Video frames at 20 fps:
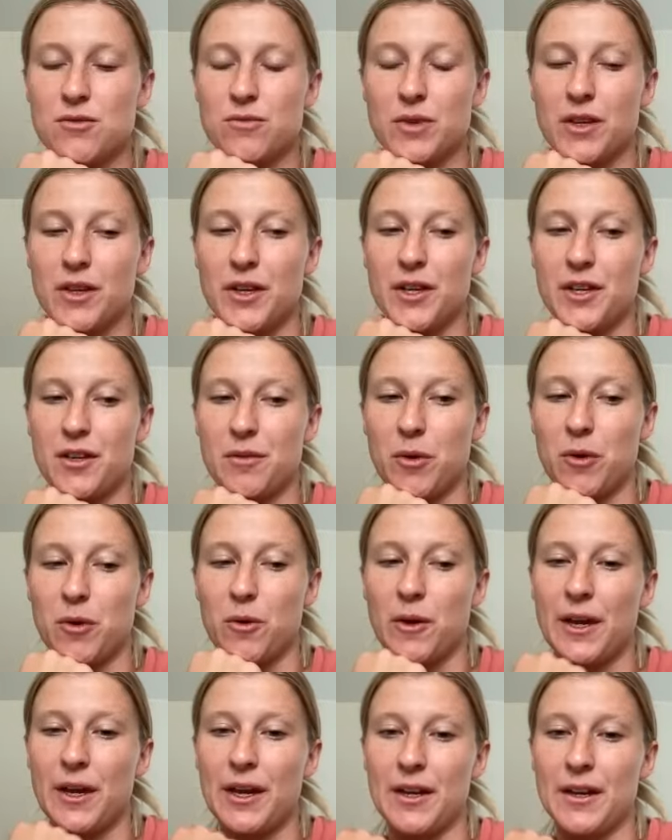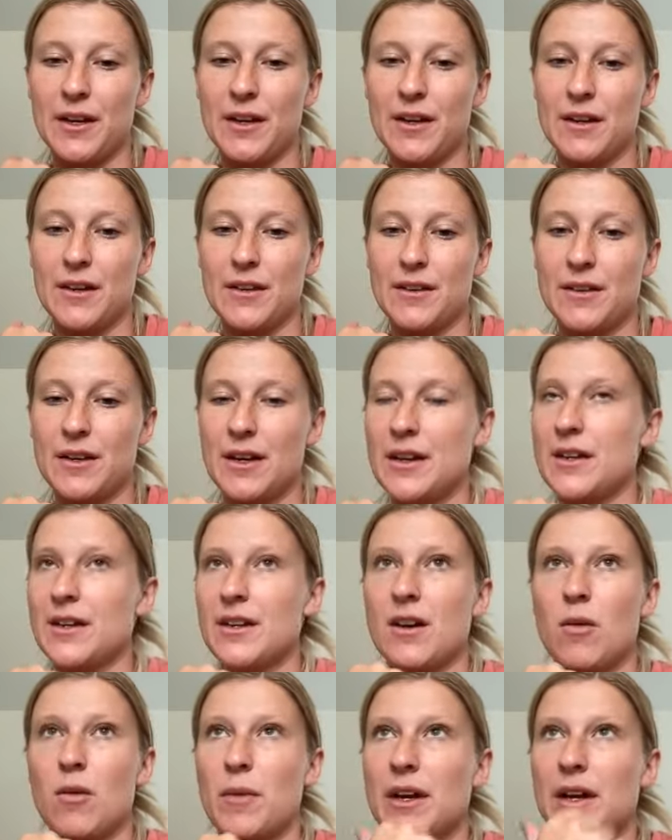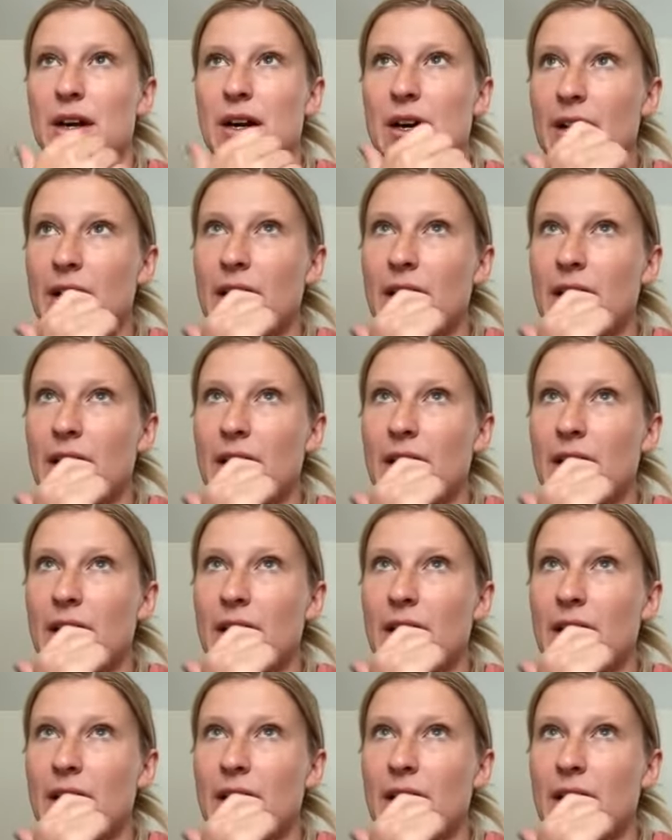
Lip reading: a really totally good point. That is, oh my God.